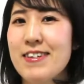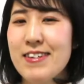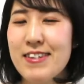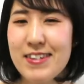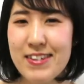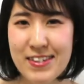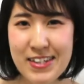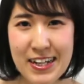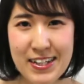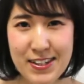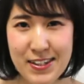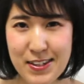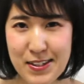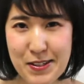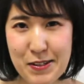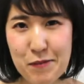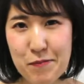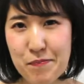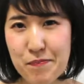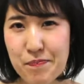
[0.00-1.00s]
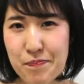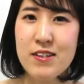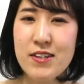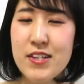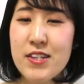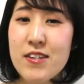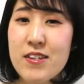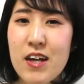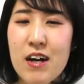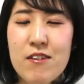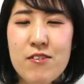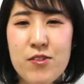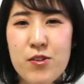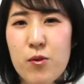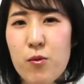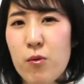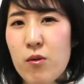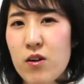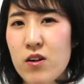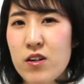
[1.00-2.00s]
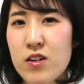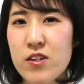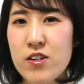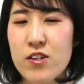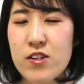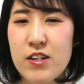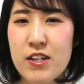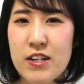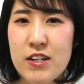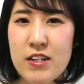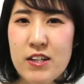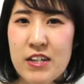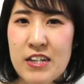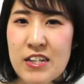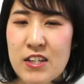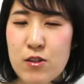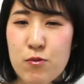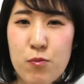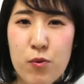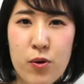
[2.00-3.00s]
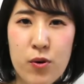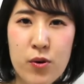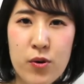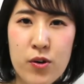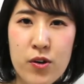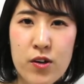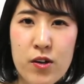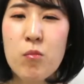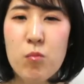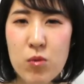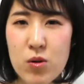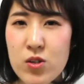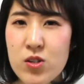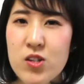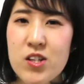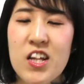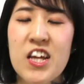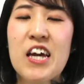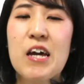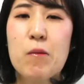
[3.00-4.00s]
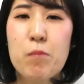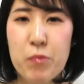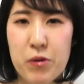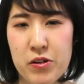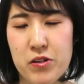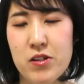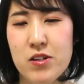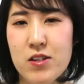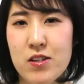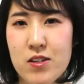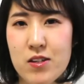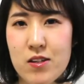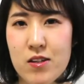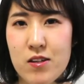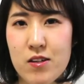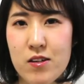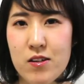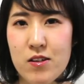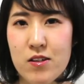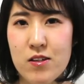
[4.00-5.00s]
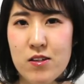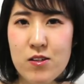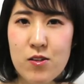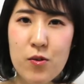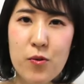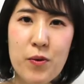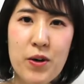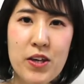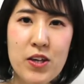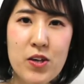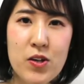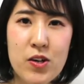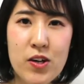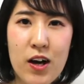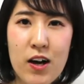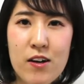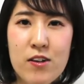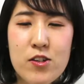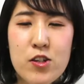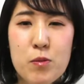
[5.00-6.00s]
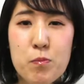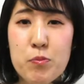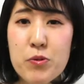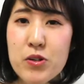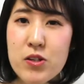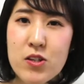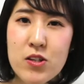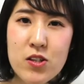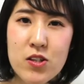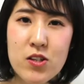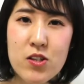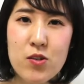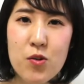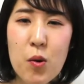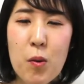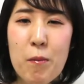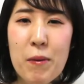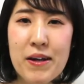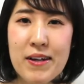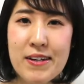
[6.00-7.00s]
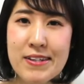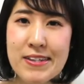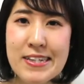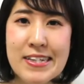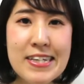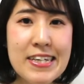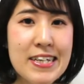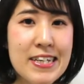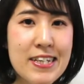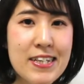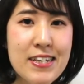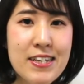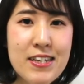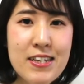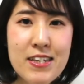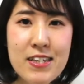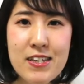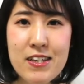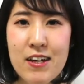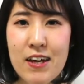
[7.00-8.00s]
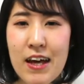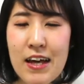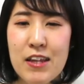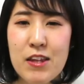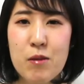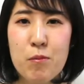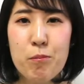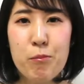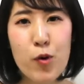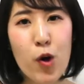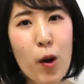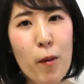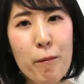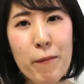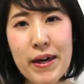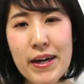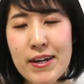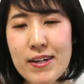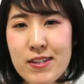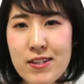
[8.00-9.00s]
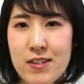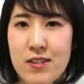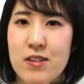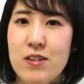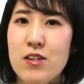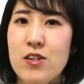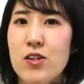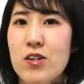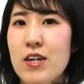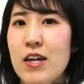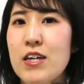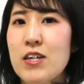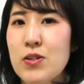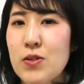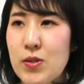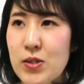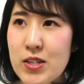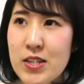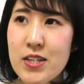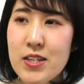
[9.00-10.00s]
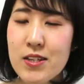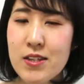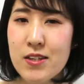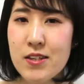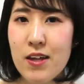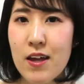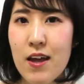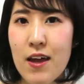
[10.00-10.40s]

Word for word: Satsu. This counter word is for mostly books. So when you count books or magazines and comics, you can use this.